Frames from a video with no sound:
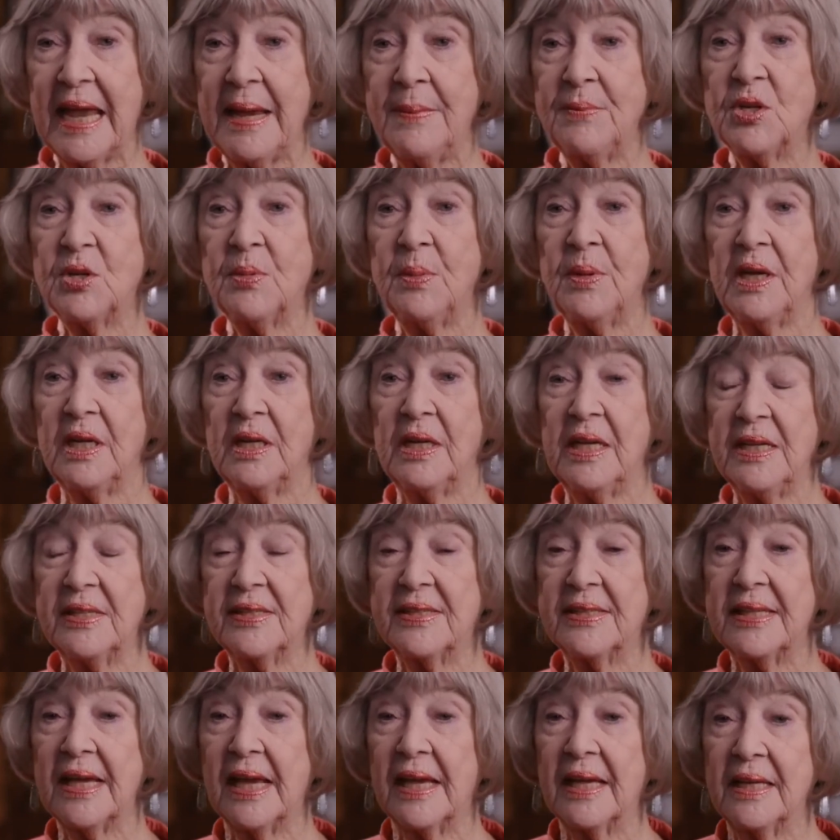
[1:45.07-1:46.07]
adopted
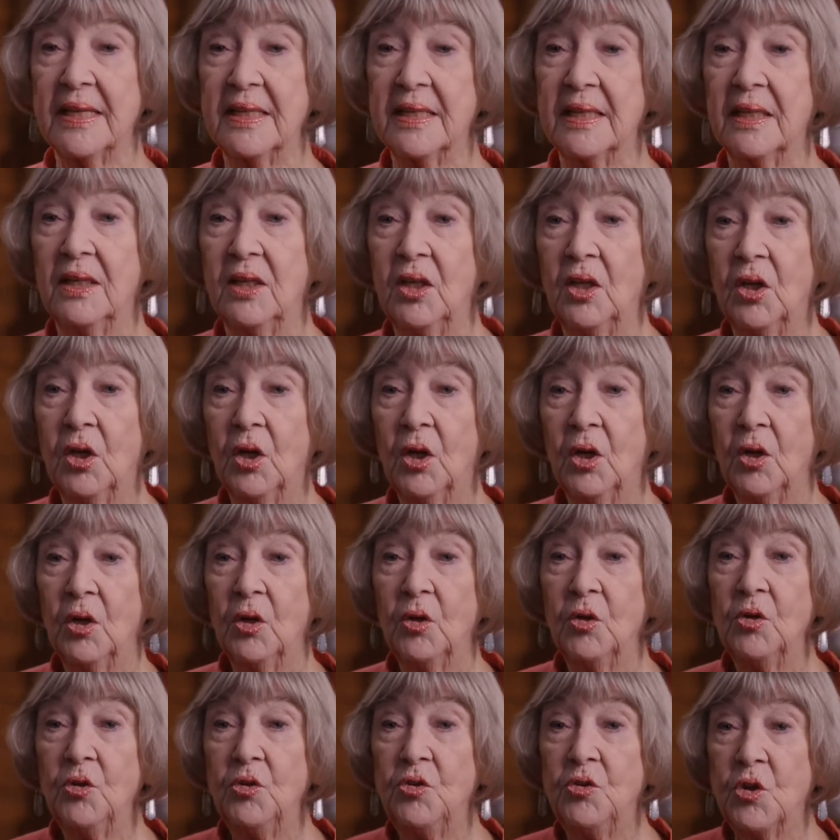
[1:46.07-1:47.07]
children,
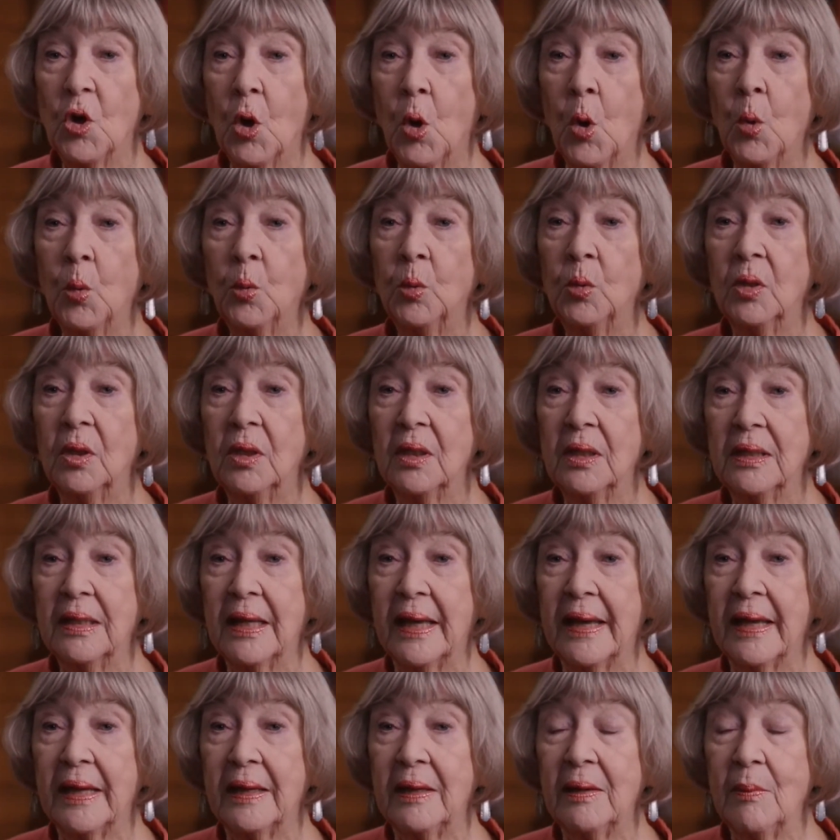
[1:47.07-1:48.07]
Albert and Cassandra.
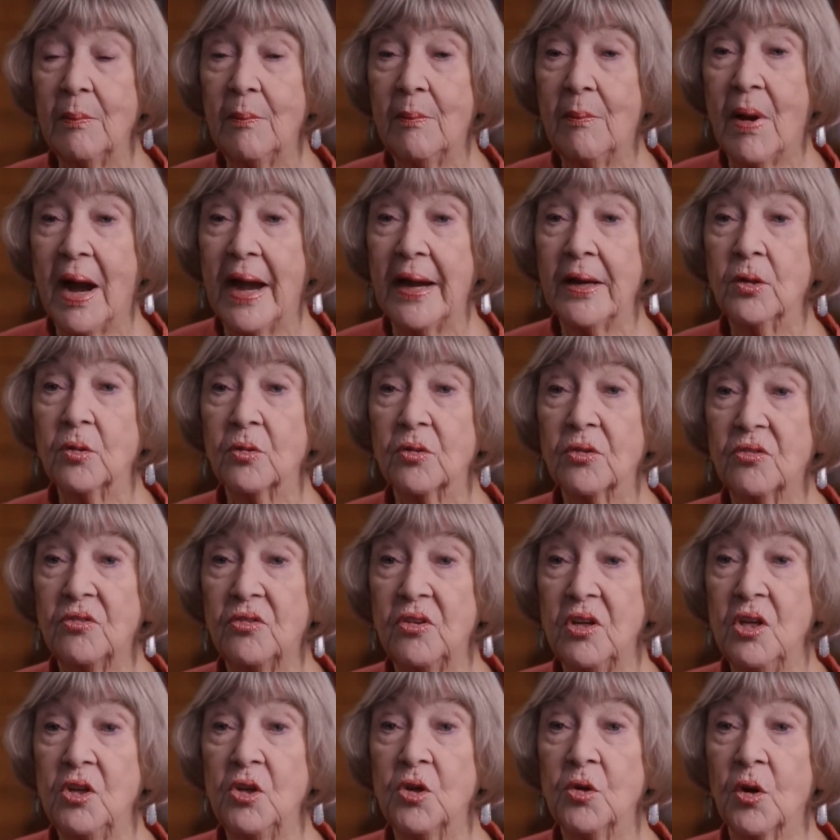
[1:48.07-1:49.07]
From
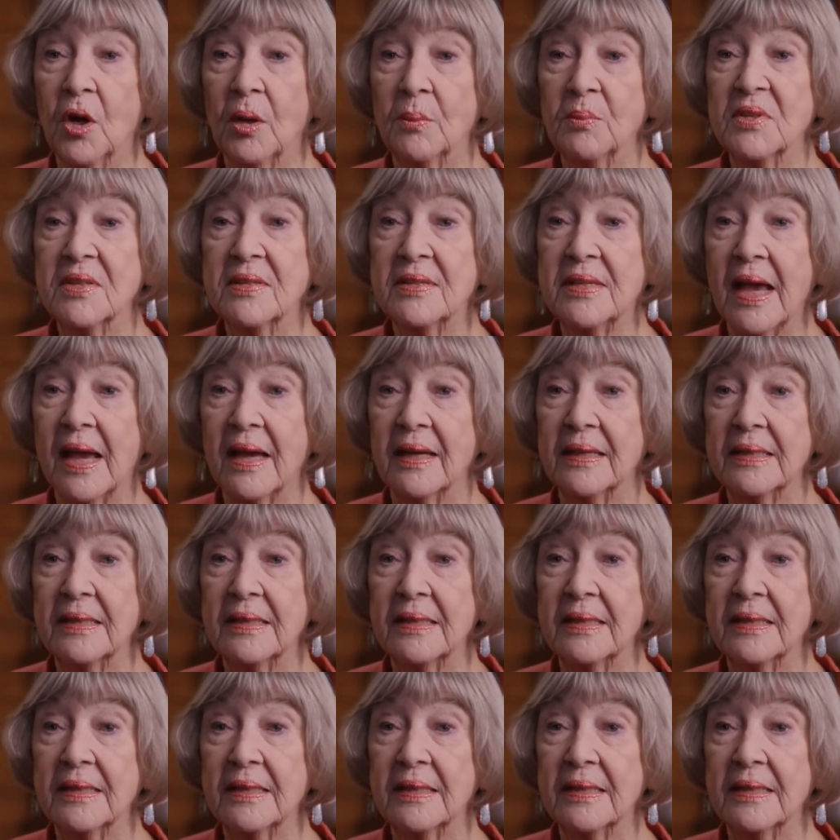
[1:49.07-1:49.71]
the big woods of